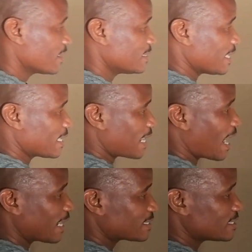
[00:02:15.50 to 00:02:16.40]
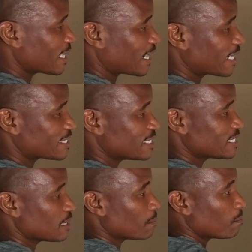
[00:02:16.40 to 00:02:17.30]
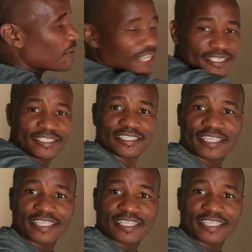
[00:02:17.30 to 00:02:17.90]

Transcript: They cut the Cartesian plane